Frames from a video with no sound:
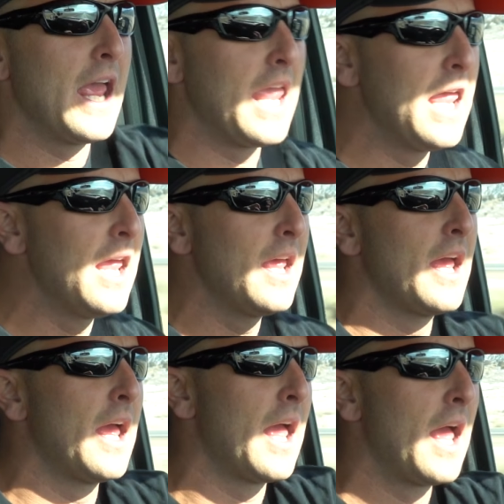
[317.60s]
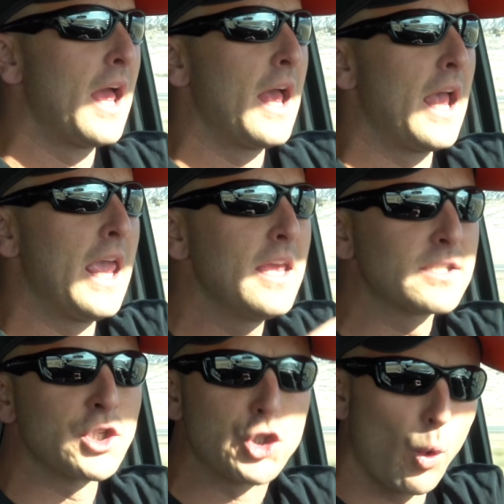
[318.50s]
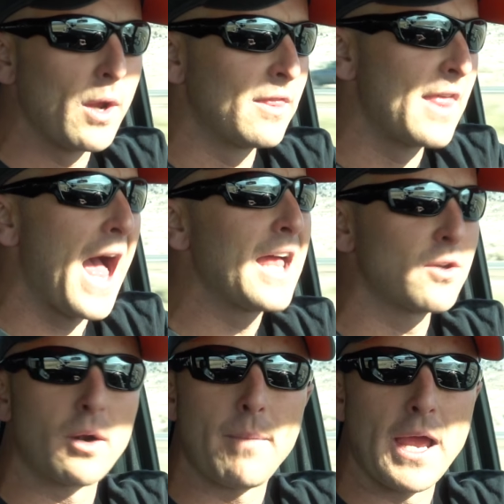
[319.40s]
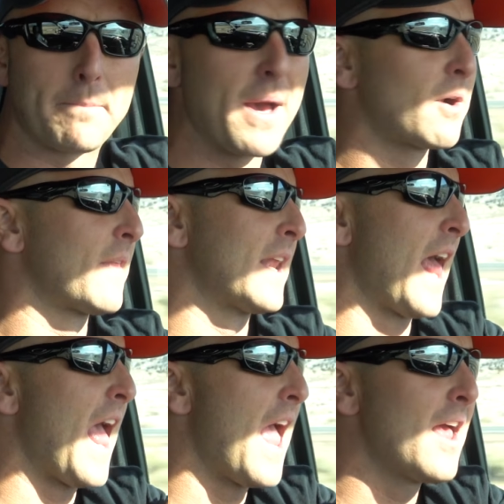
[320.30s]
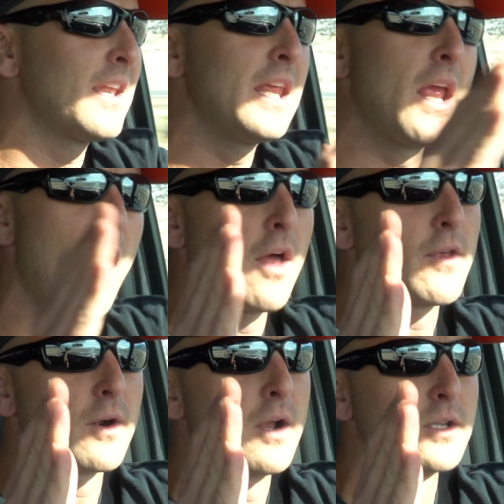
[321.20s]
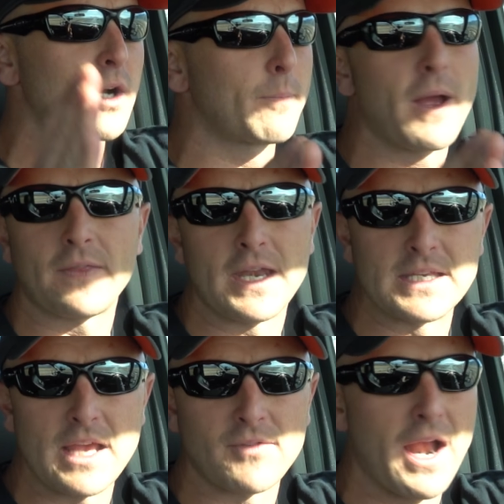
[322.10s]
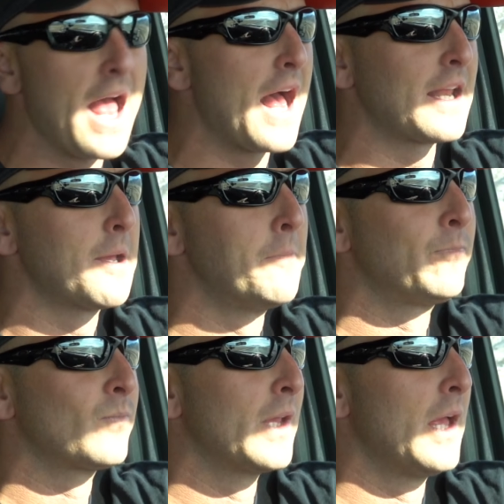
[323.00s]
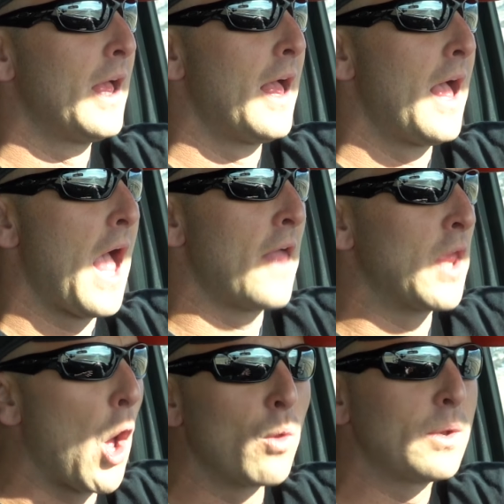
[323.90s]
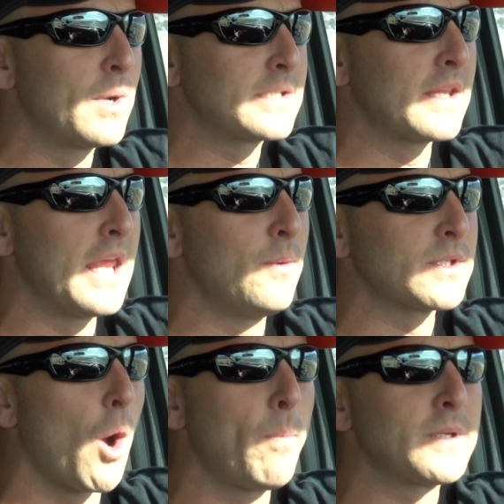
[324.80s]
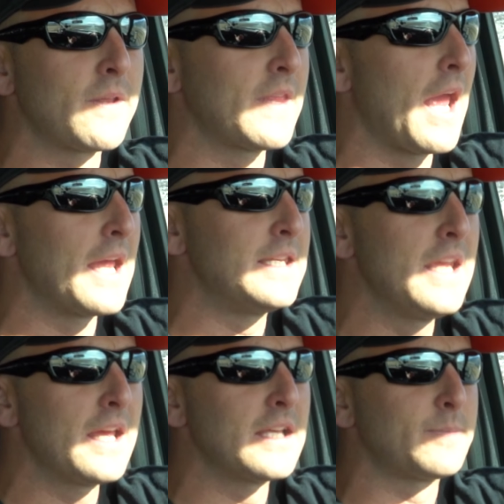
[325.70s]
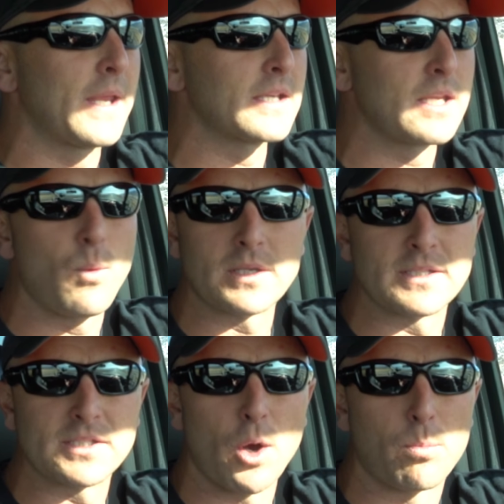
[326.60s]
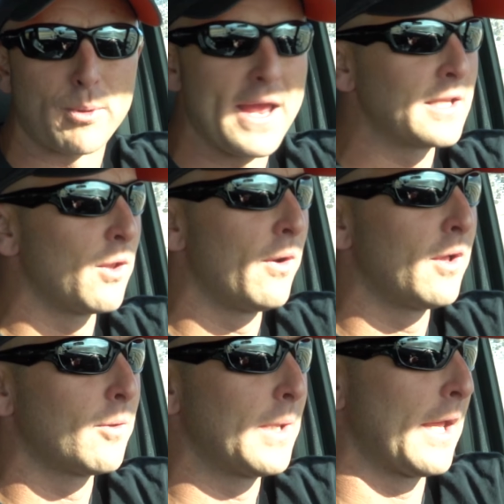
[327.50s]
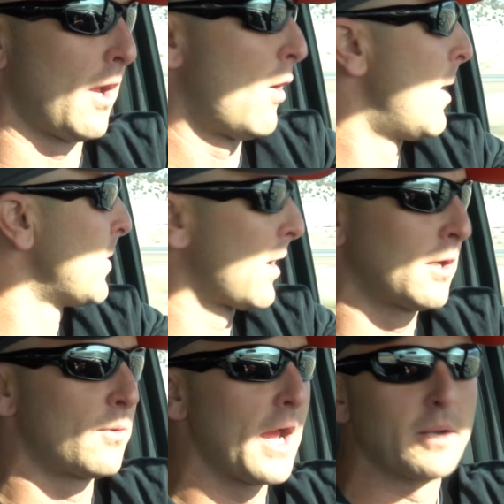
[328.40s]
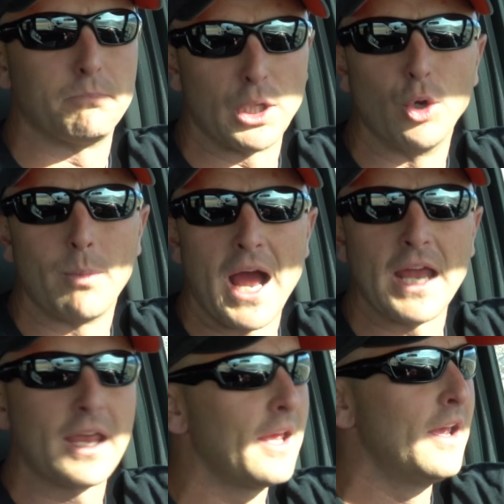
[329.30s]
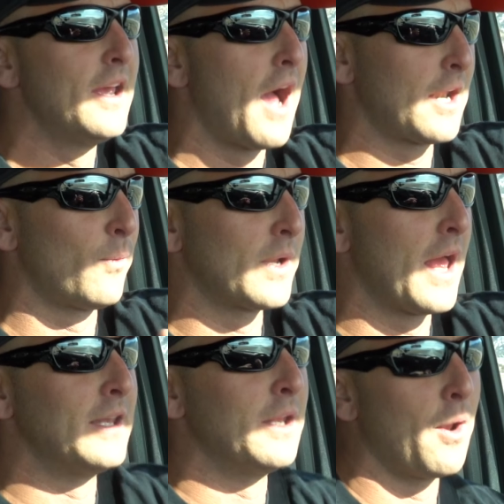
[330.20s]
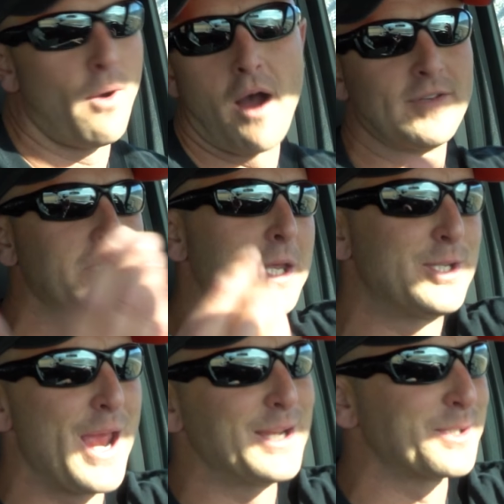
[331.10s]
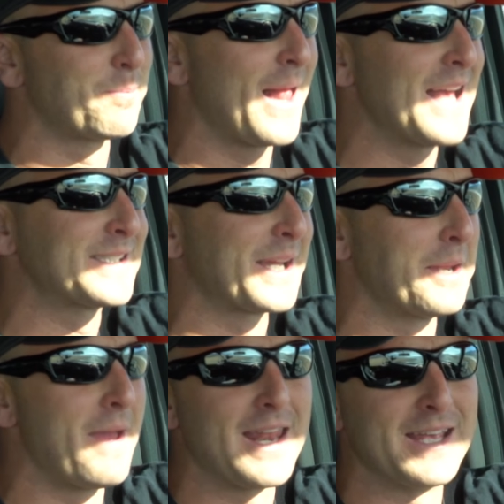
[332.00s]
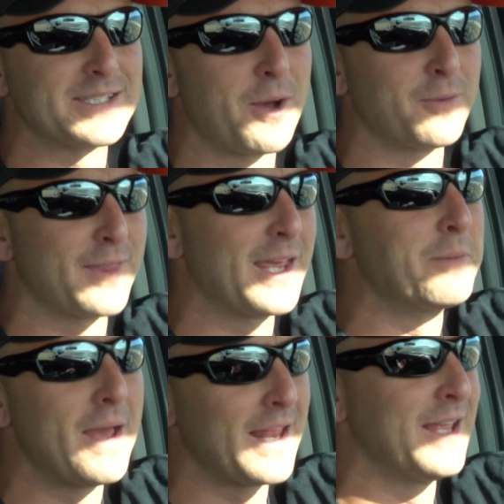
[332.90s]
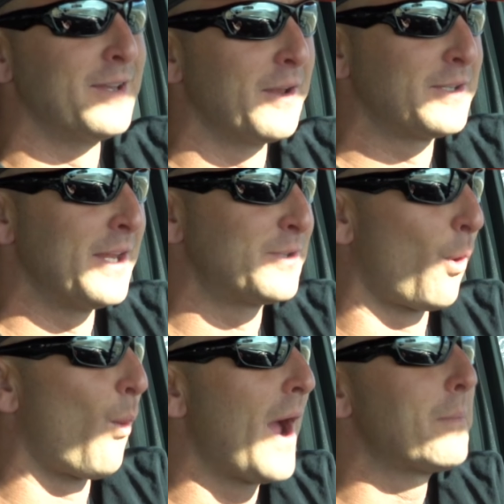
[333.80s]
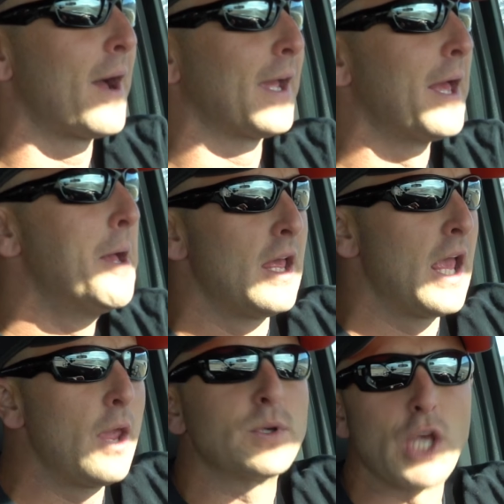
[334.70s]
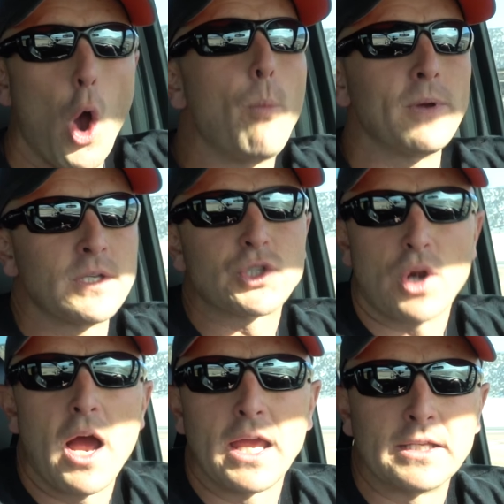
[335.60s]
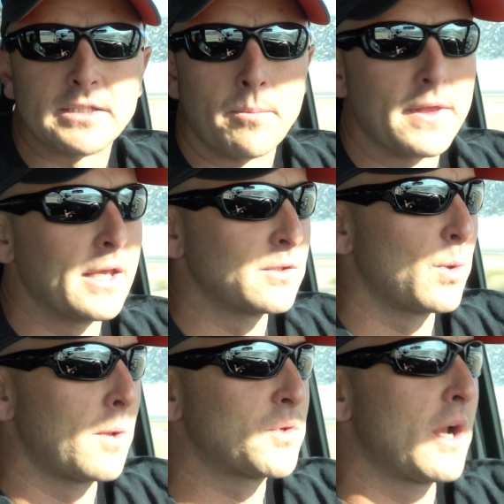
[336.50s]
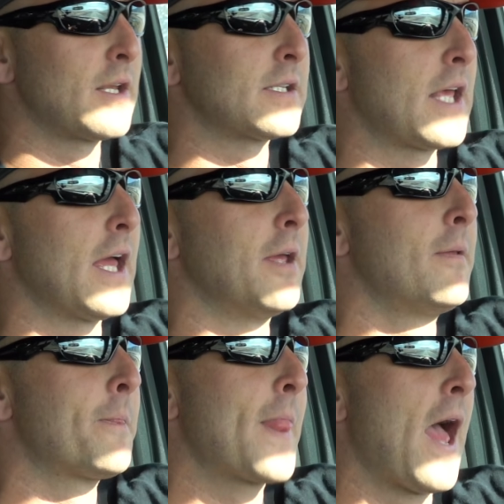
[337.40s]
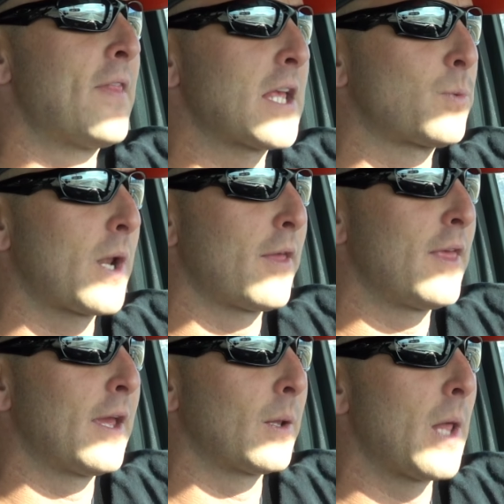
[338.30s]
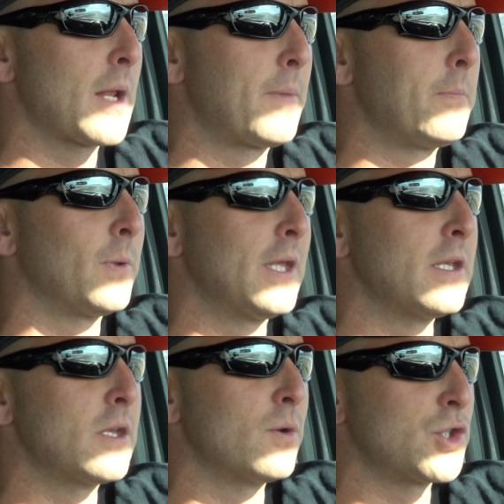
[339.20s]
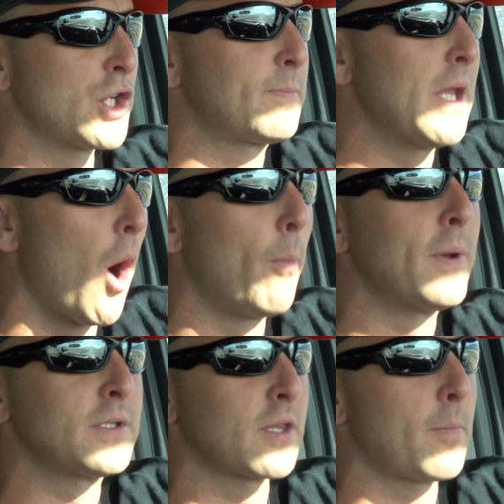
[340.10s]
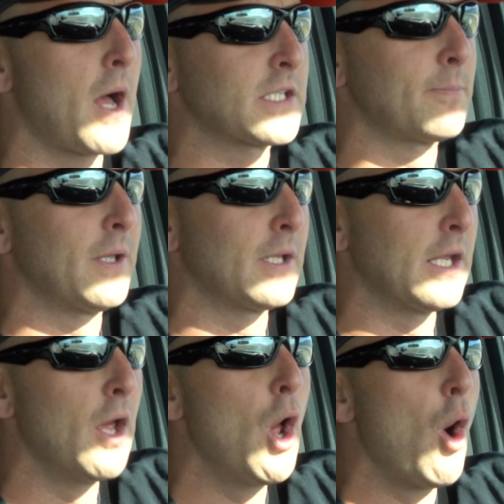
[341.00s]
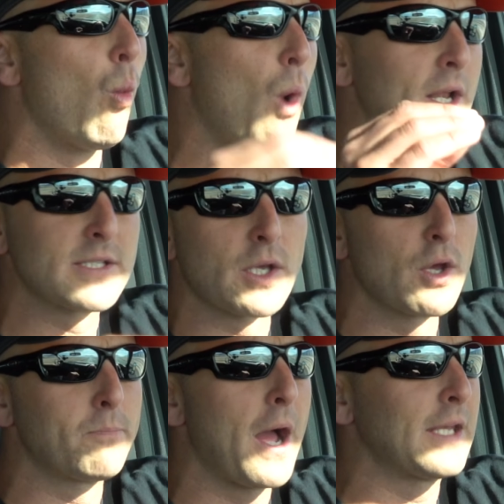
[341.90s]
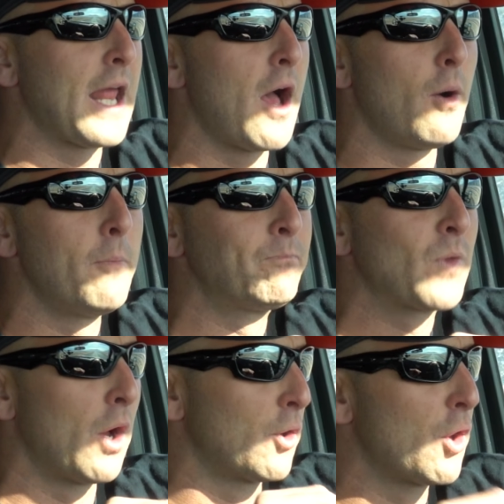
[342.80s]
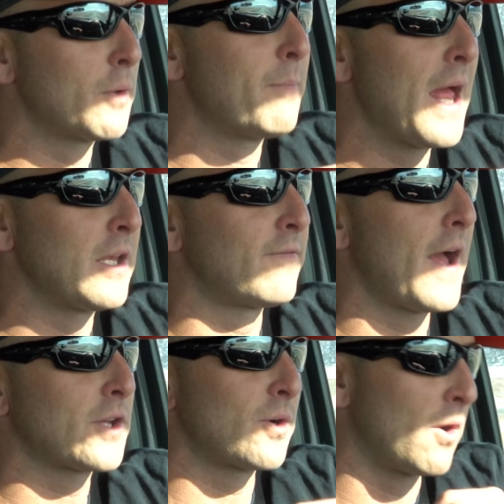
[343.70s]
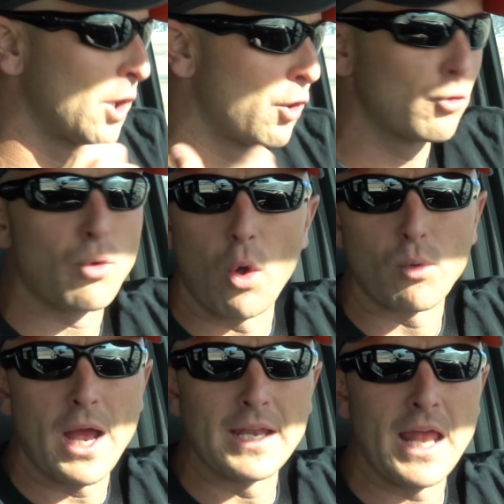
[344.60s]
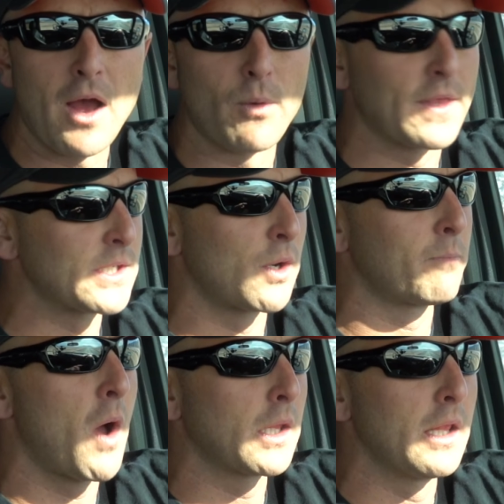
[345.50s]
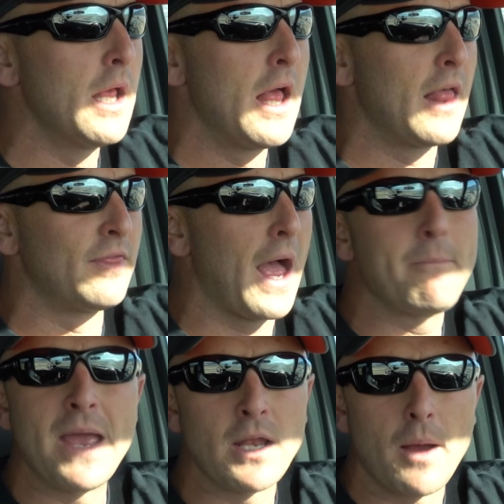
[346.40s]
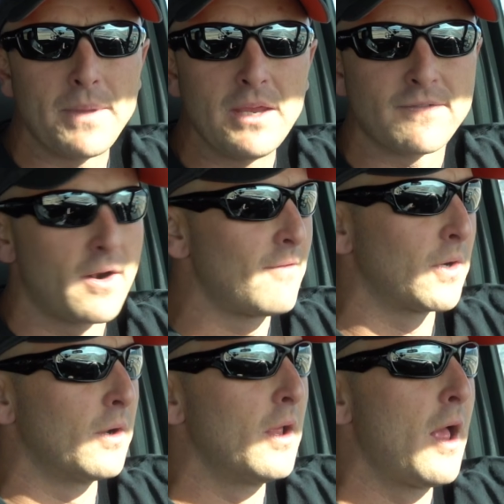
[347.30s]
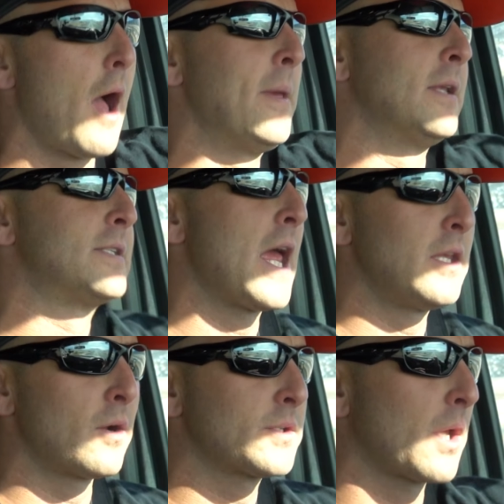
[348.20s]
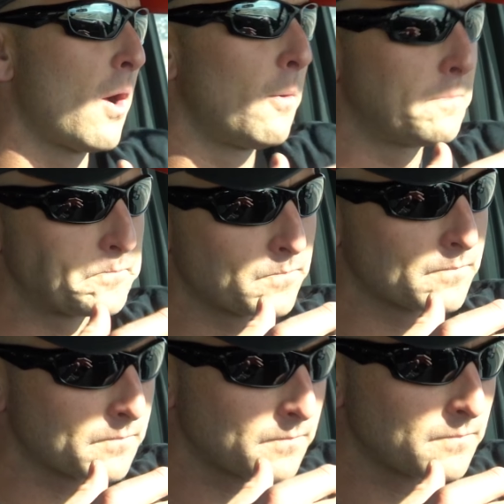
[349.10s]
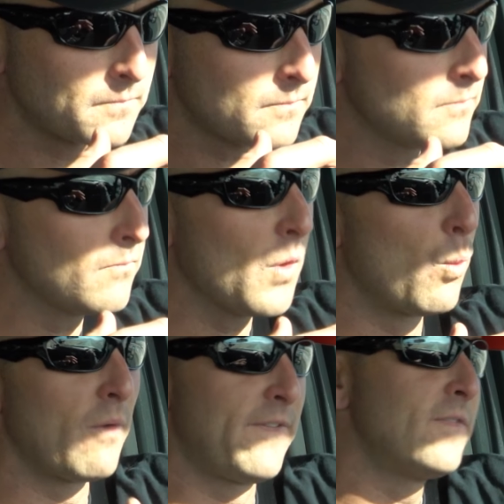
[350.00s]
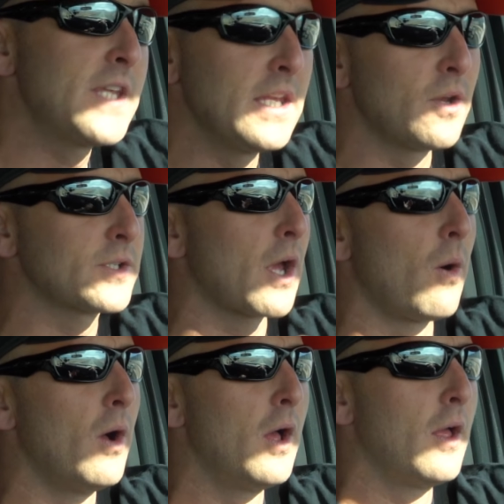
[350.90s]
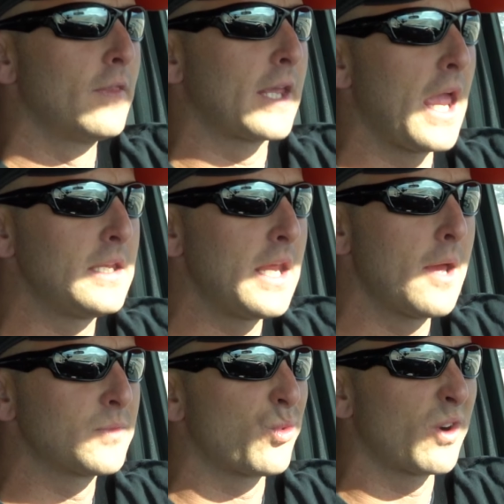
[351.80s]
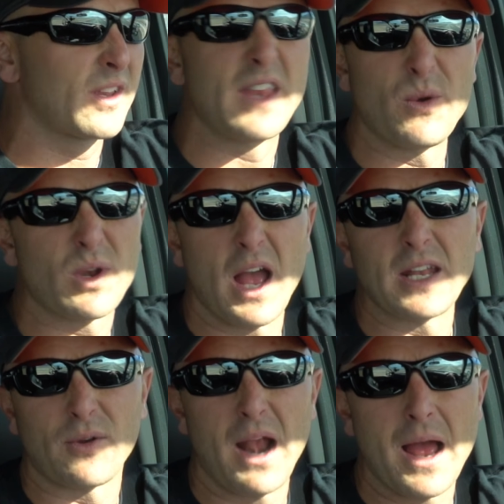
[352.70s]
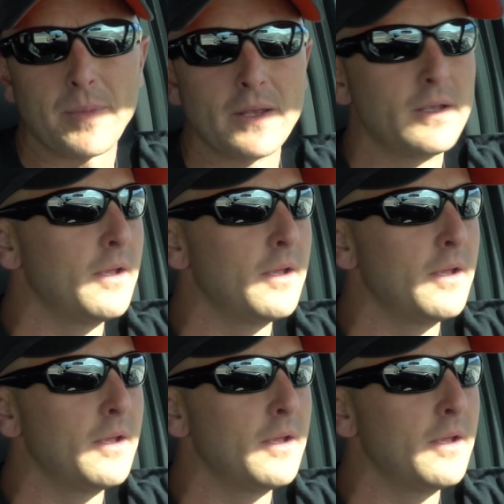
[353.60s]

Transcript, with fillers: He he has enjoyed that dirt bike better than any other dirt bike that he's ever had and the only reason that he was open to the idea is because he wasn't so brand loyal to be like, oh, I'm not going to ride a blue bike. I don't want, and you know, obviously he changed the plastic and made it his own thing. He made it in, into a white bike. He was open to trying something, is what I'm trying to say. And that's what I think a lot of people need to do is just be open to the possibility. What is a good bike now? a good manufacturer on a good roll right now with a certain model, that may not be forever. I mean, 10 years ago, what, 15 years ago, the KTMs were, they were kind of crap.